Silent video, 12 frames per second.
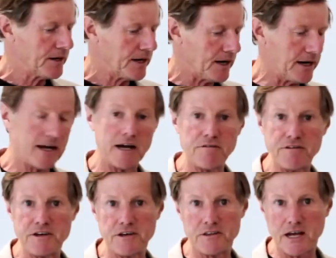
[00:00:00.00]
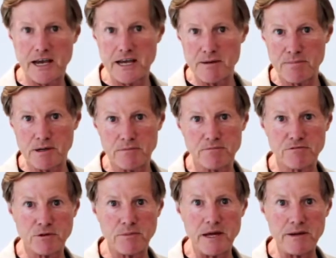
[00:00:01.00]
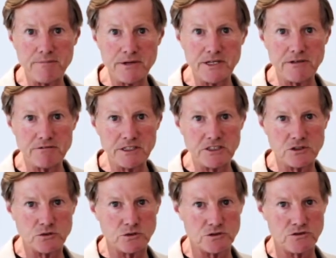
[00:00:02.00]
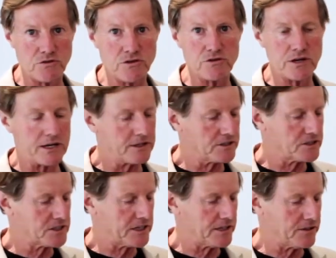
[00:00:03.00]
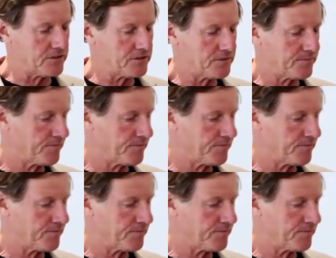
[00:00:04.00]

I have here the K pump from MD Resource of the United States.